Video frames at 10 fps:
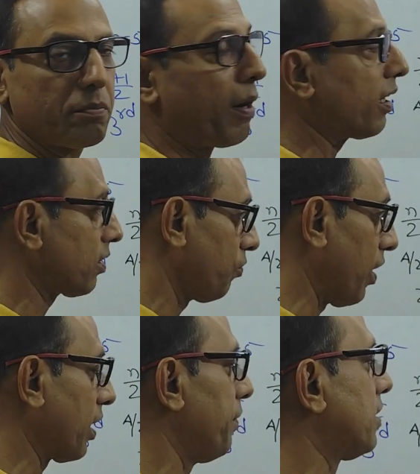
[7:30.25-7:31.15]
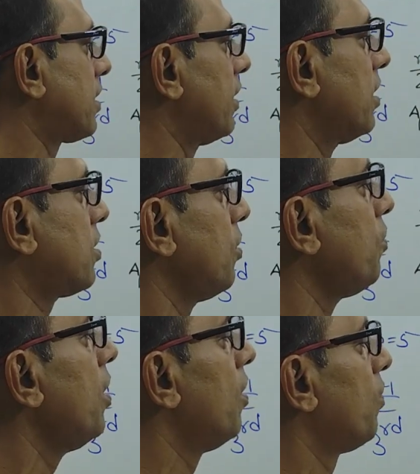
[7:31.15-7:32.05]
But what I will suggest
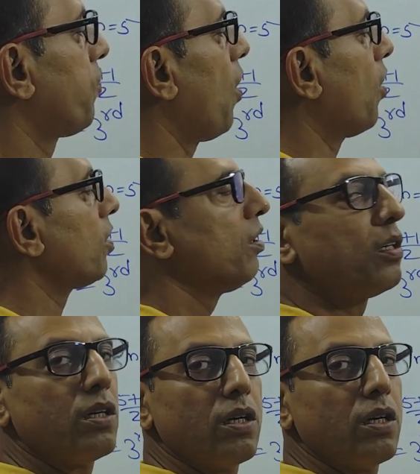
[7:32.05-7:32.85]
you, for